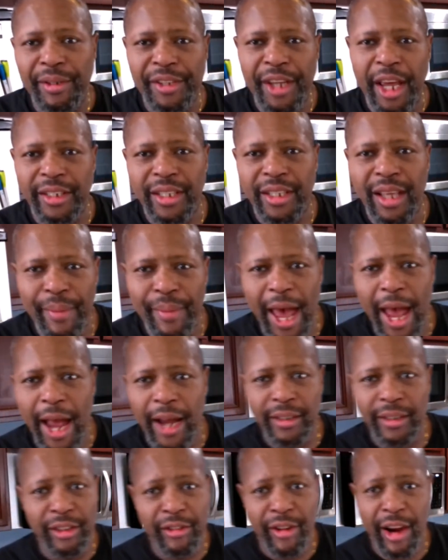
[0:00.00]
take that back.
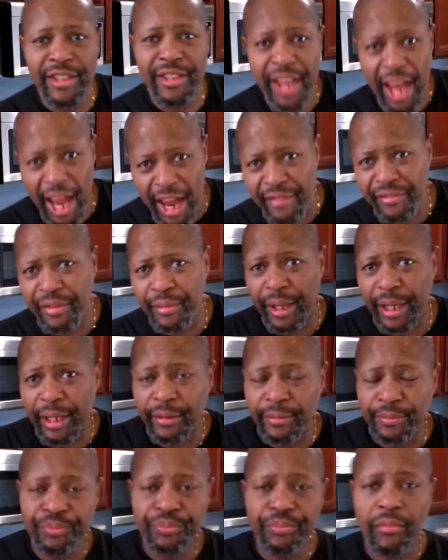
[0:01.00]
Grace came for me.
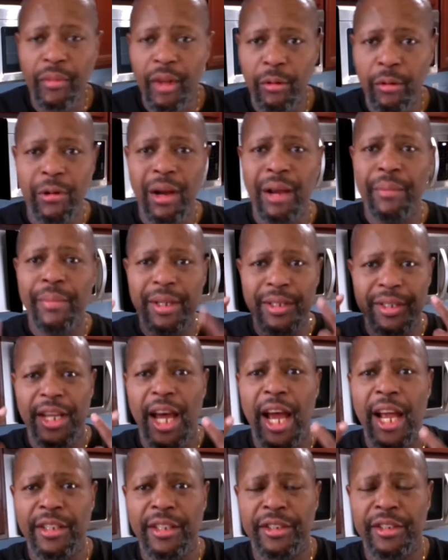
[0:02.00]
Went my
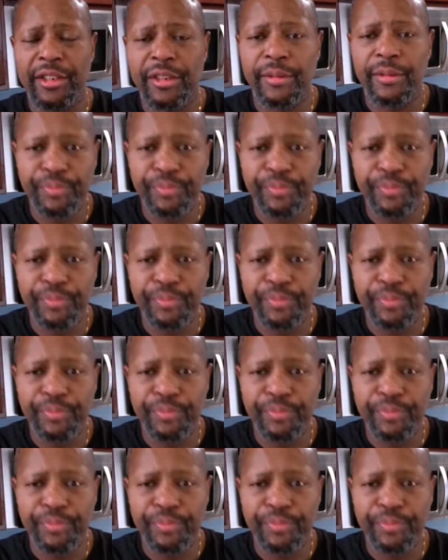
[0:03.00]
sciences.